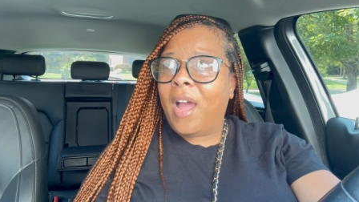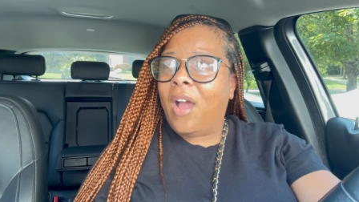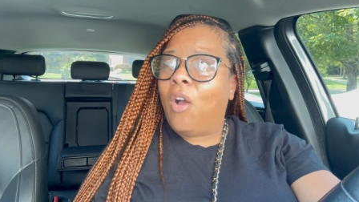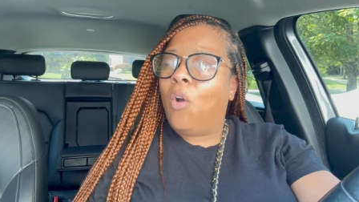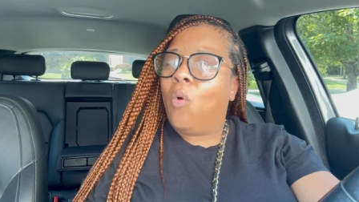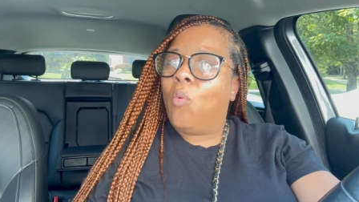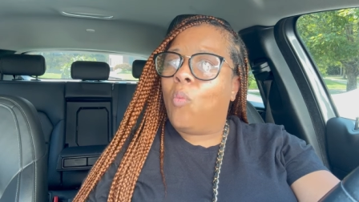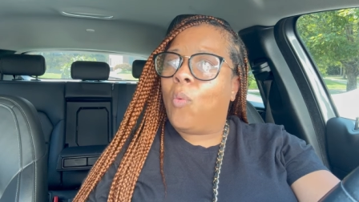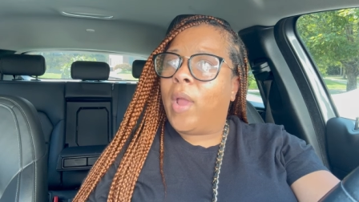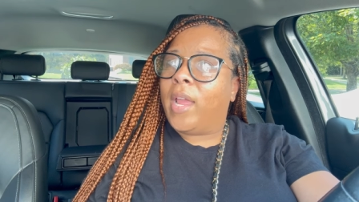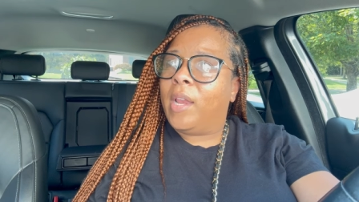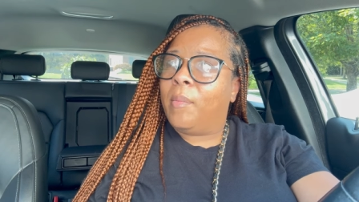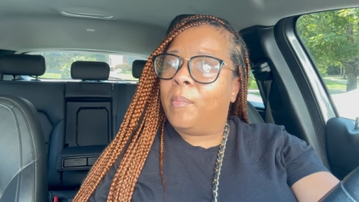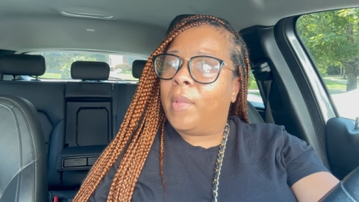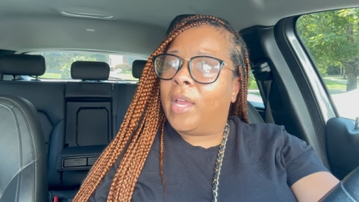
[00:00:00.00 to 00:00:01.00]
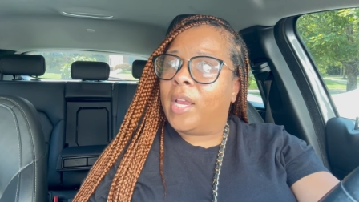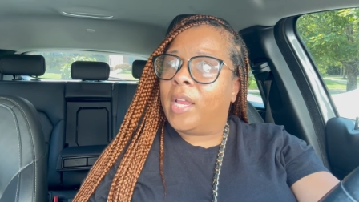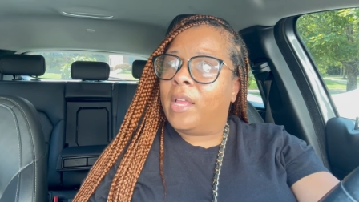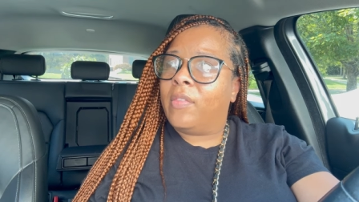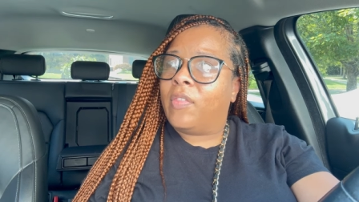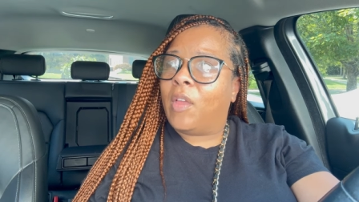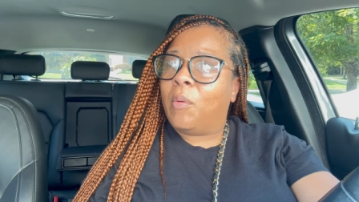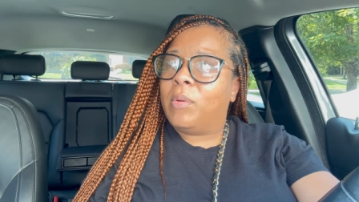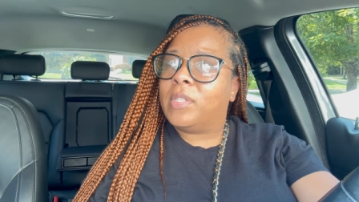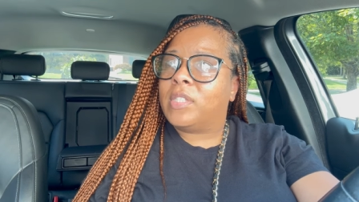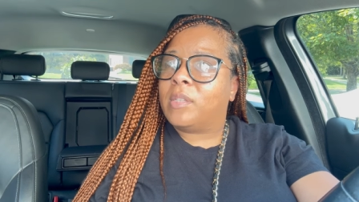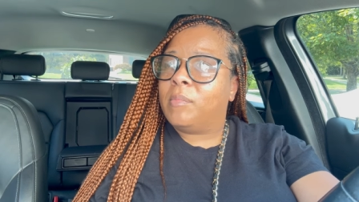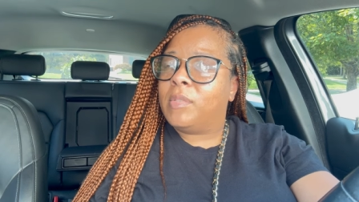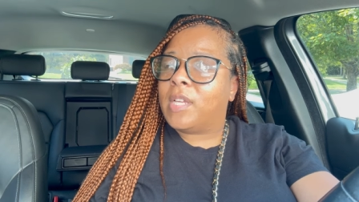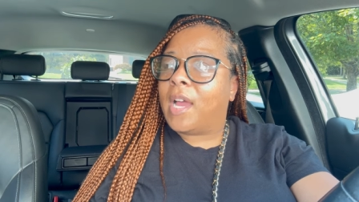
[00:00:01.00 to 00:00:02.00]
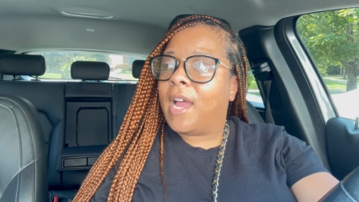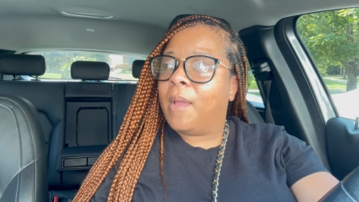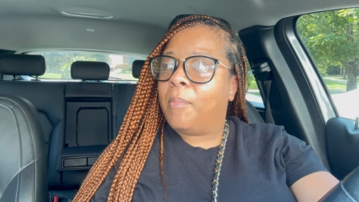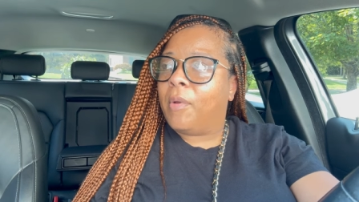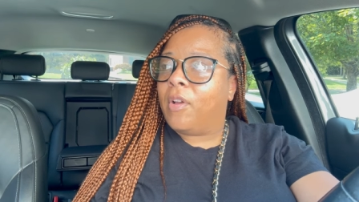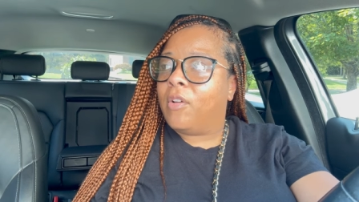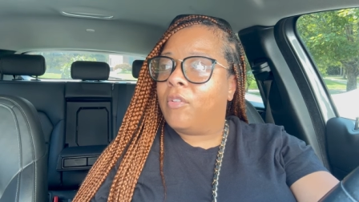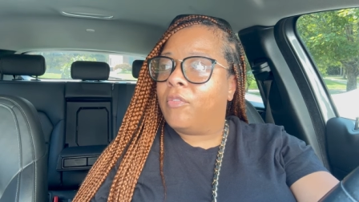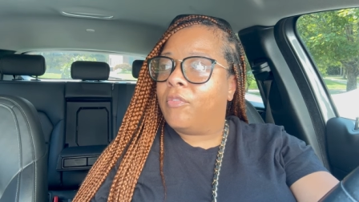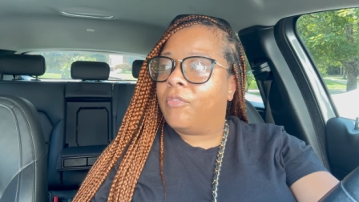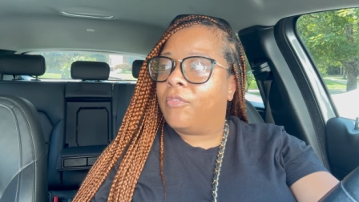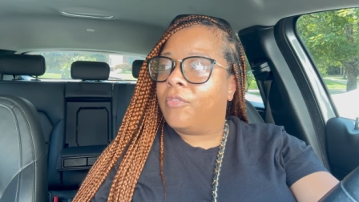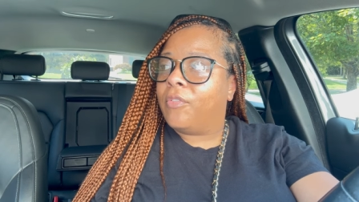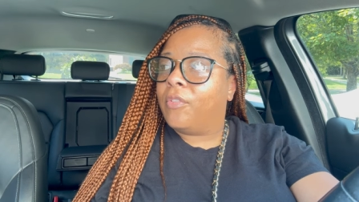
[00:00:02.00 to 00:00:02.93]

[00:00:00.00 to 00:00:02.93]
Oh, wait a minute. There was some type of,